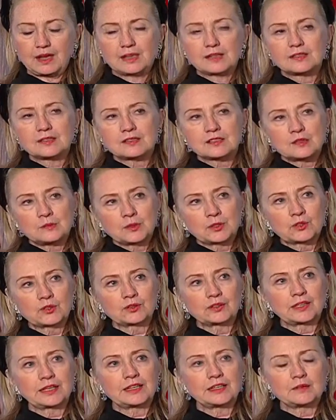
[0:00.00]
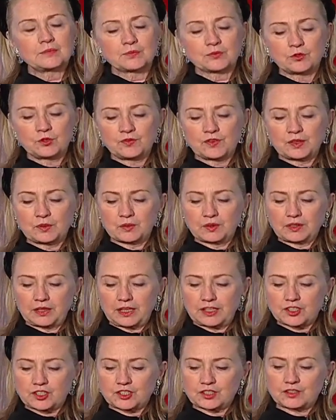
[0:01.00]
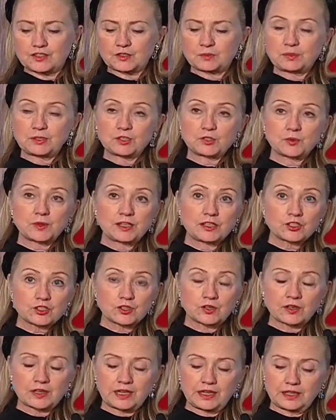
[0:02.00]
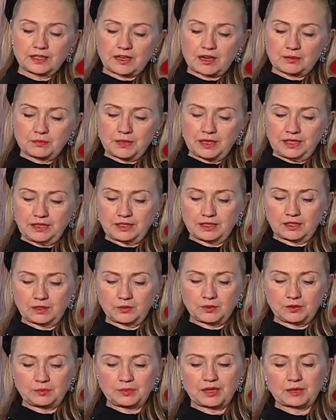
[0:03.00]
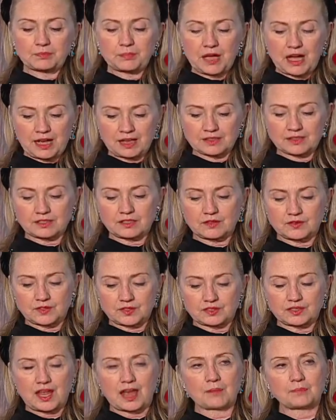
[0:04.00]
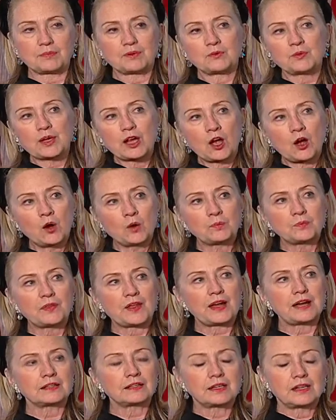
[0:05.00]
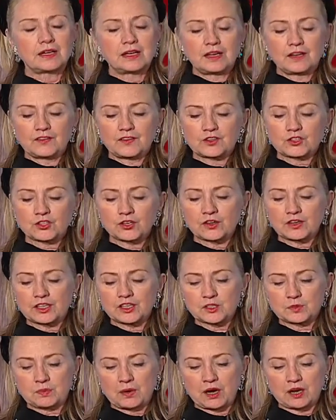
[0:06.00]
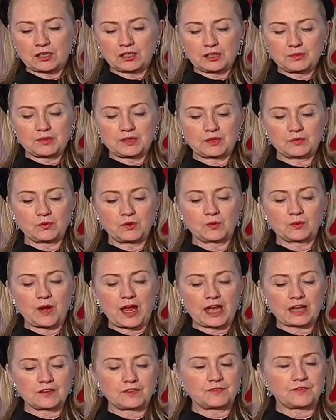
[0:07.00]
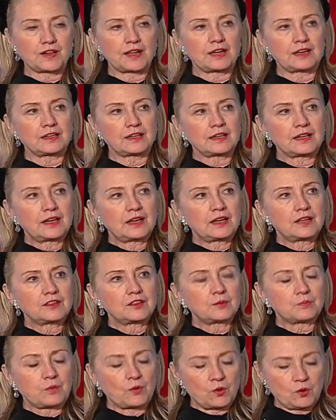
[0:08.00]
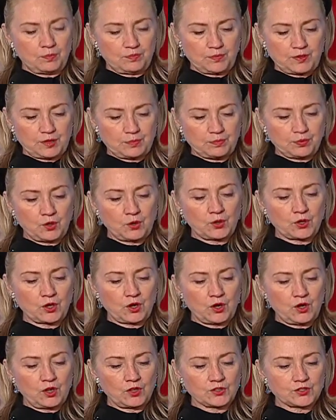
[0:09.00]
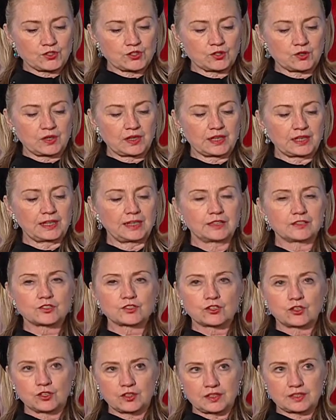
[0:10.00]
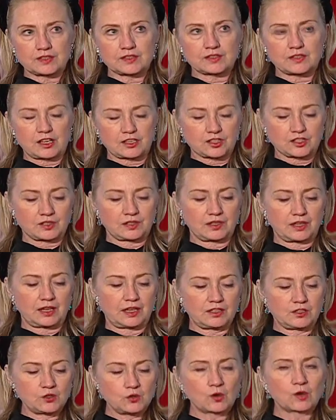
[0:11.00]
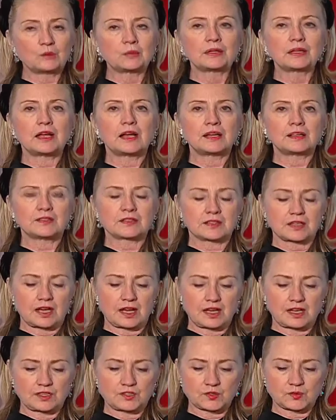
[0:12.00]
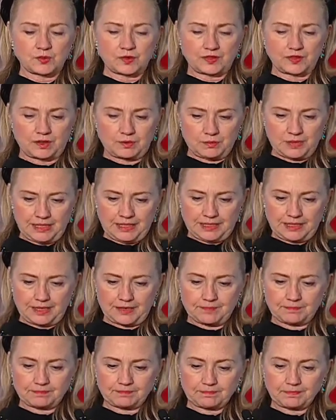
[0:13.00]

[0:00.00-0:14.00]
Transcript: Similarly, improving relations between Turkey and Armenia would be a positive step, and we hope that the Turkish parliament will ratify the protocols during its current session and normalize ties with Armenia.